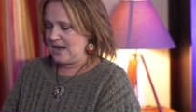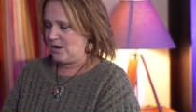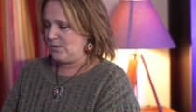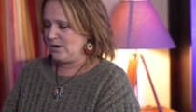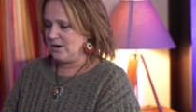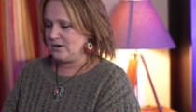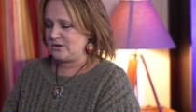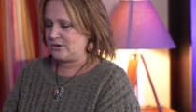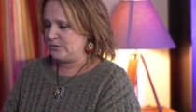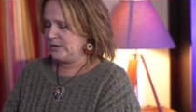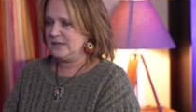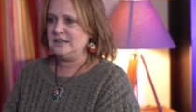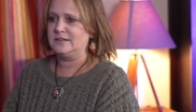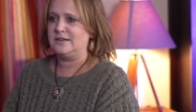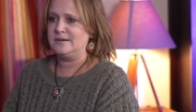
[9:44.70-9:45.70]
our
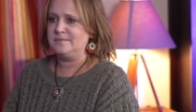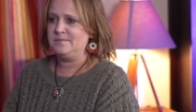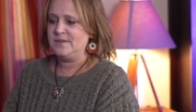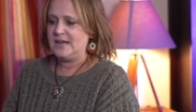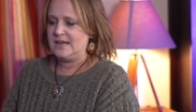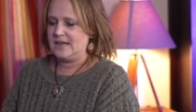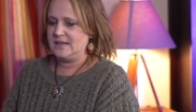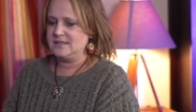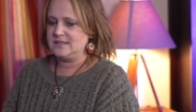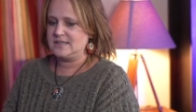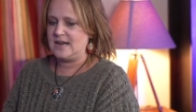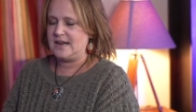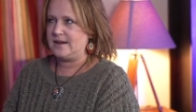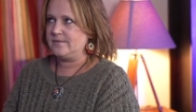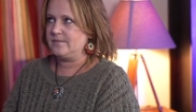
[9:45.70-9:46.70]
curriculum and
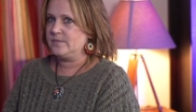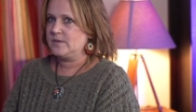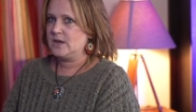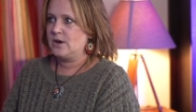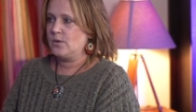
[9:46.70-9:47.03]
saying